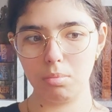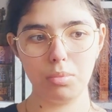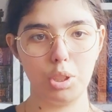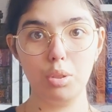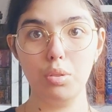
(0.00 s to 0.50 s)

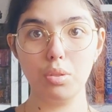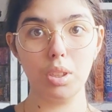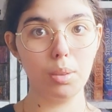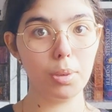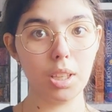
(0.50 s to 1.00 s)
do
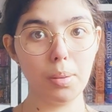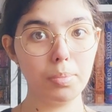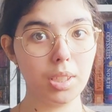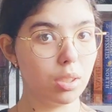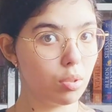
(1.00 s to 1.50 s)
join the book
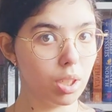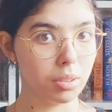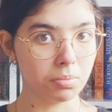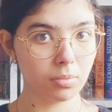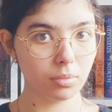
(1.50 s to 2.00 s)
club
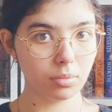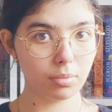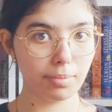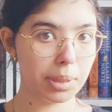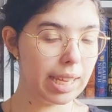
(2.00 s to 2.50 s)
Discord,
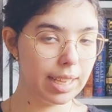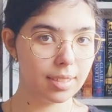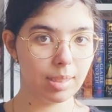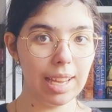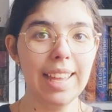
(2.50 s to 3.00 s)
please.